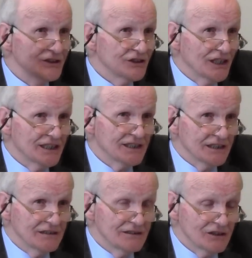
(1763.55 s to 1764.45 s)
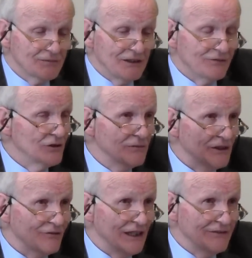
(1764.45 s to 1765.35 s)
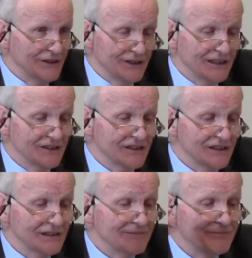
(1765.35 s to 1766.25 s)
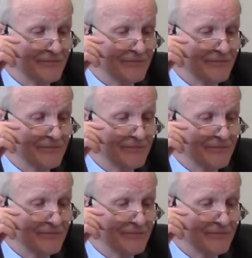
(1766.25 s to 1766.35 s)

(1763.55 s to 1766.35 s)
discharging spent fuel by 500 tons a year.